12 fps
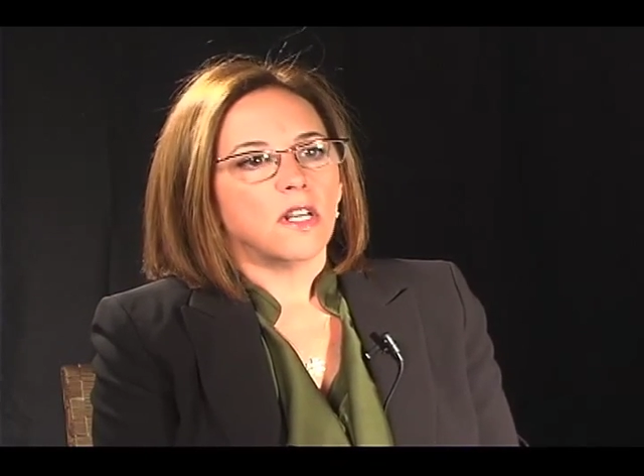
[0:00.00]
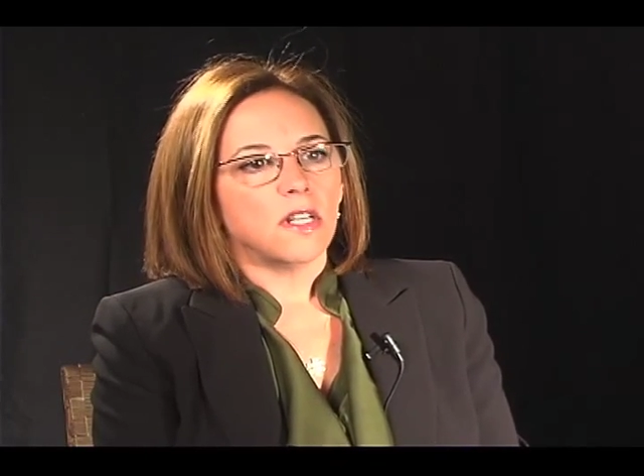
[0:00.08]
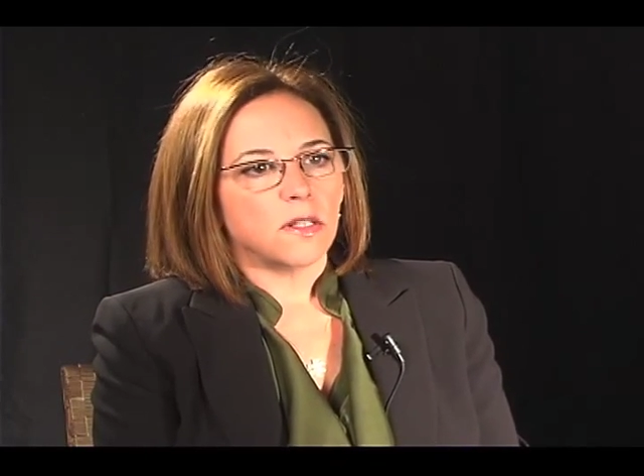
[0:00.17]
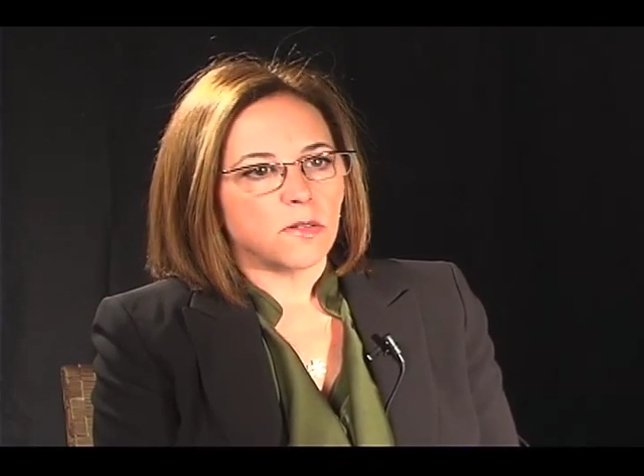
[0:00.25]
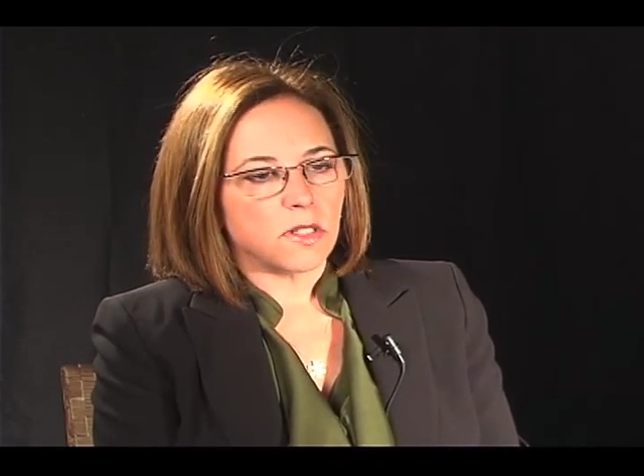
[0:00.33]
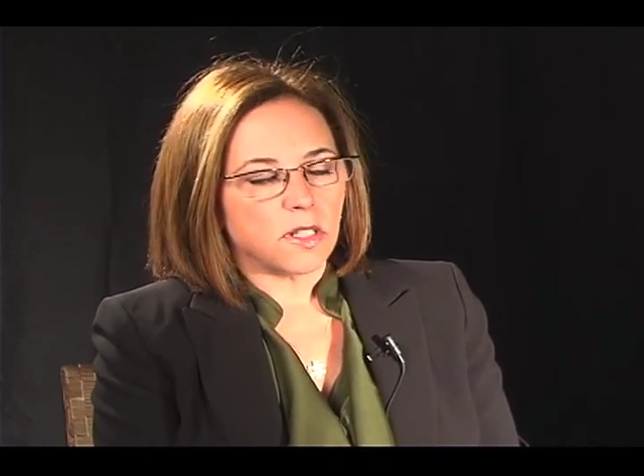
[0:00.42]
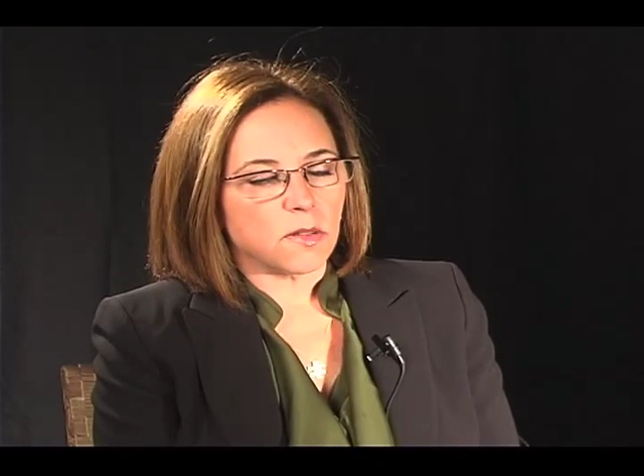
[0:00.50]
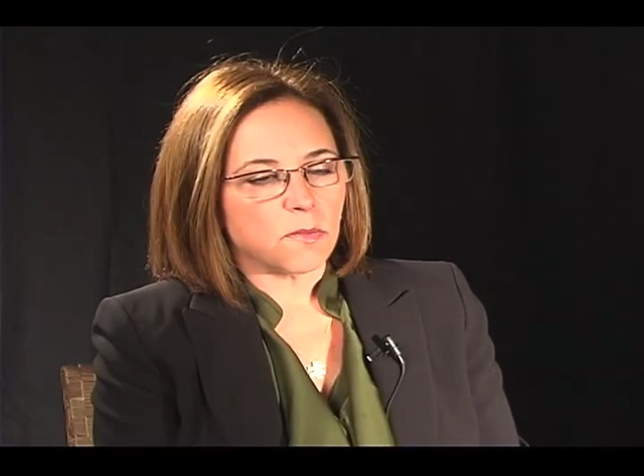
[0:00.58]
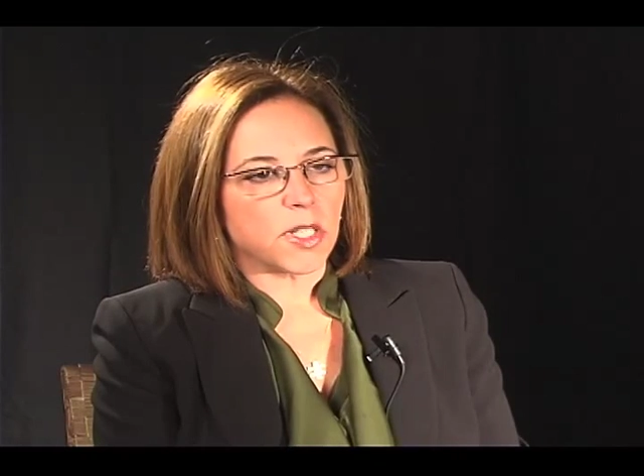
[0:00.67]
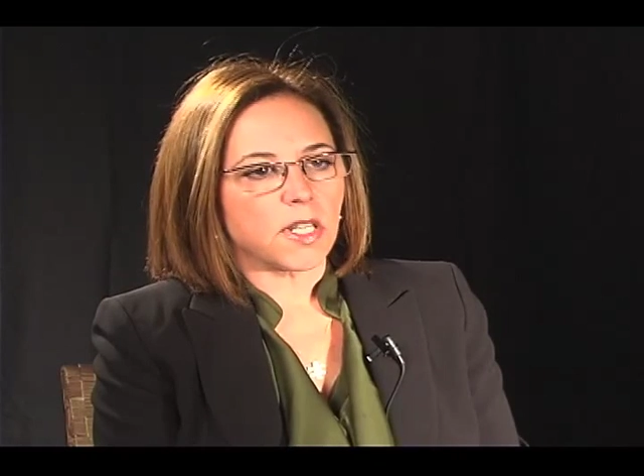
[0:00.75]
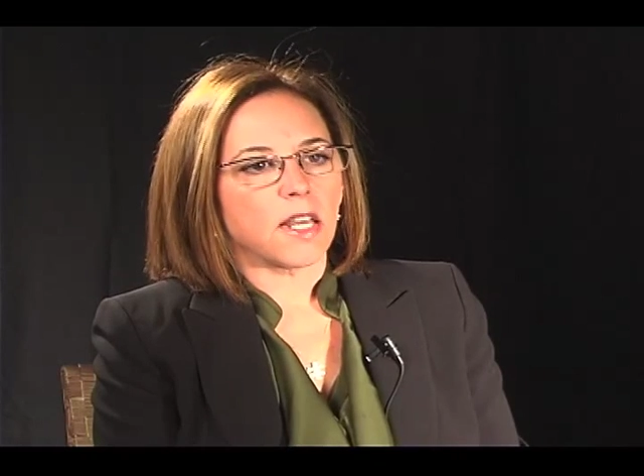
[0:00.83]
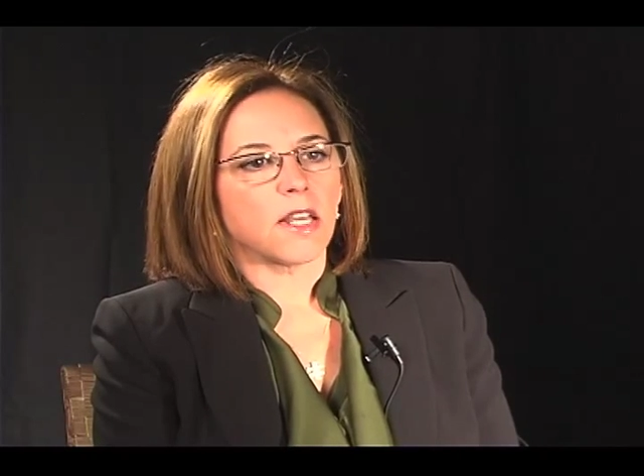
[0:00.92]
it
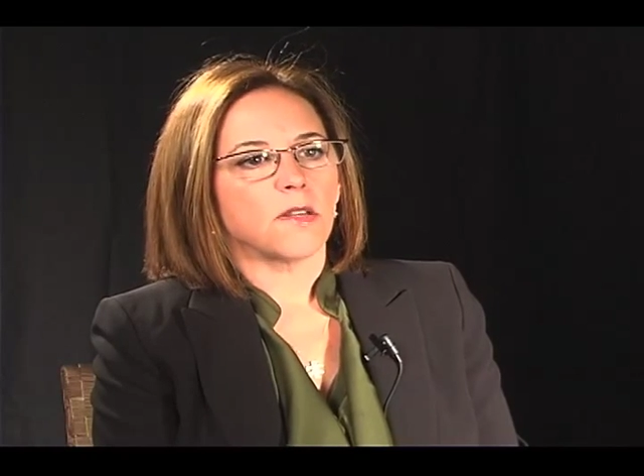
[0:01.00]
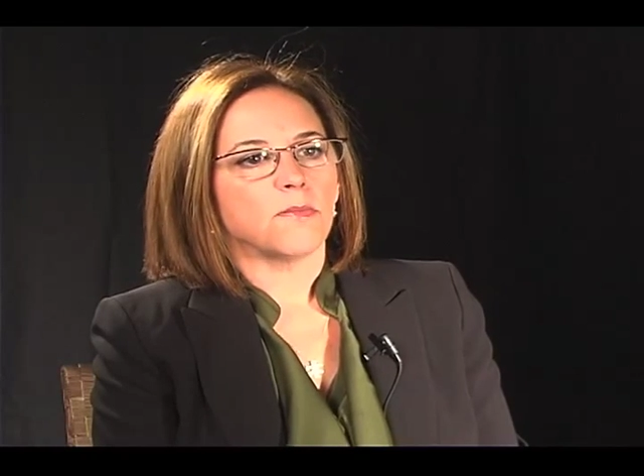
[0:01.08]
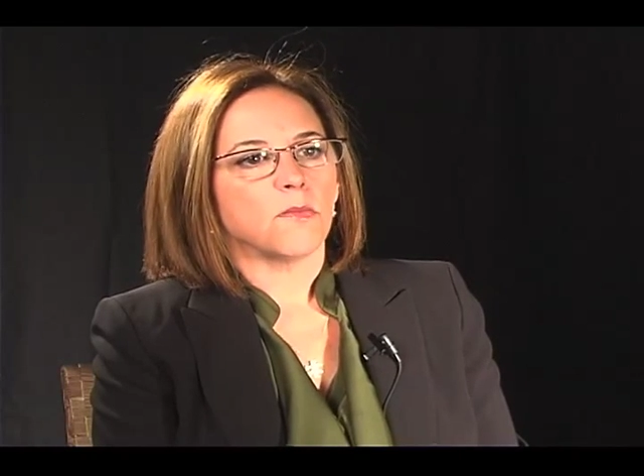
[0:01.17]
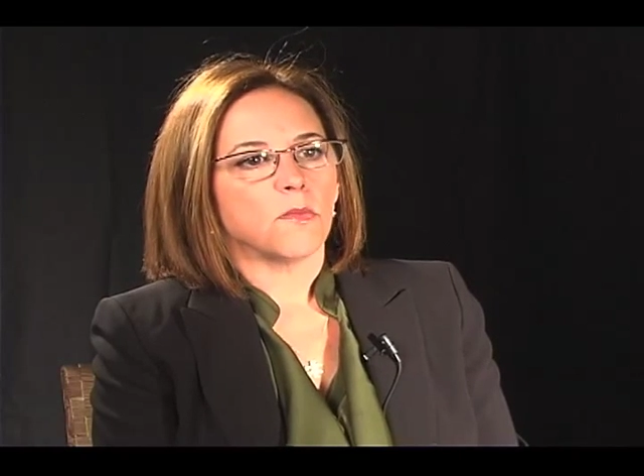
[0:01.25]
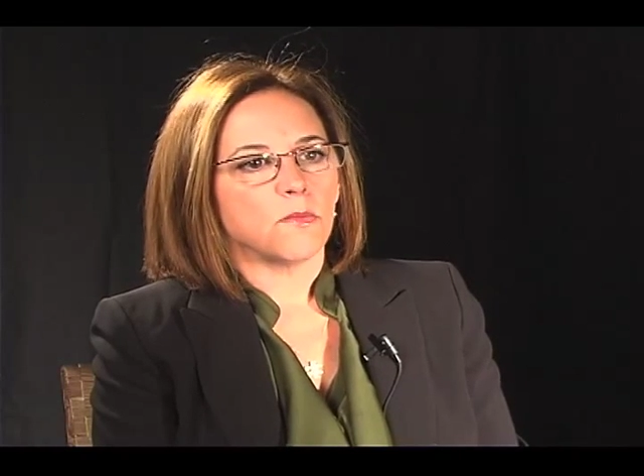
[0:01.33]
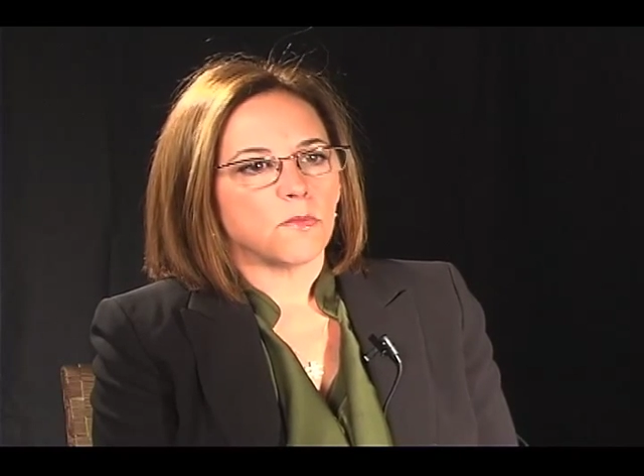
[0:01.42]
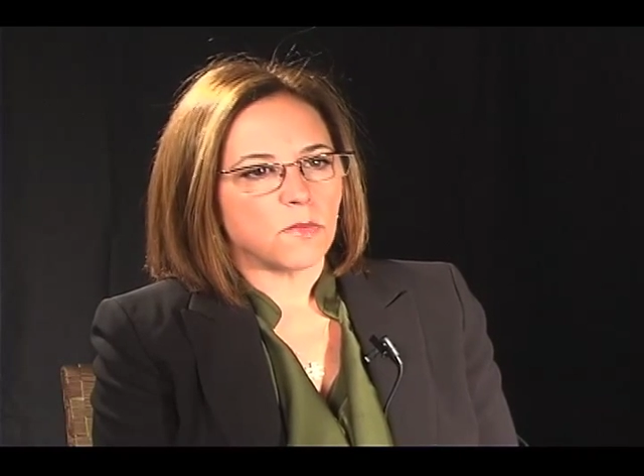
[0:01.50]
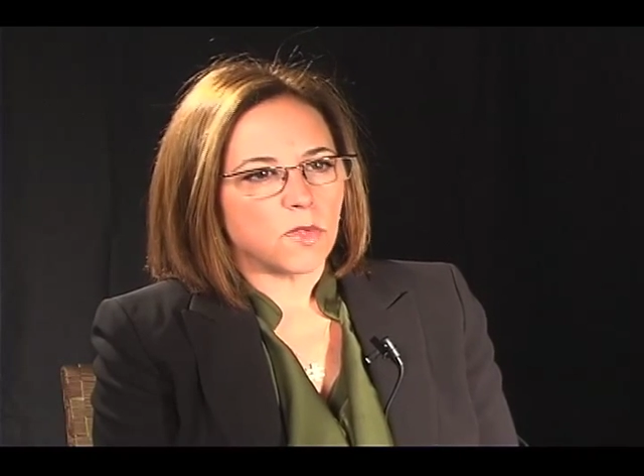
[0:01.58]
became,